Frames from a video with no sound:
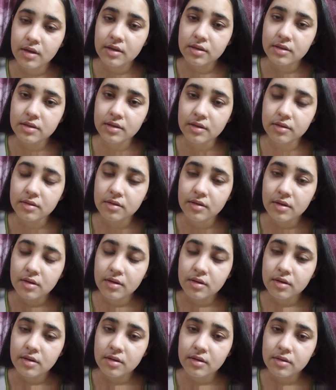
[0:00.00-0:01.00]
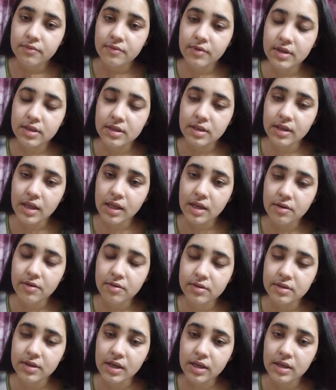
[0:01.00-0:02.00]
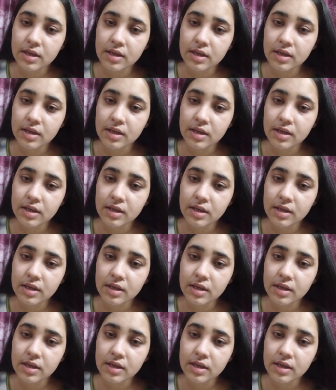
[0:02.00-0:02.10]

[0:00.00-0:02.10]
So we use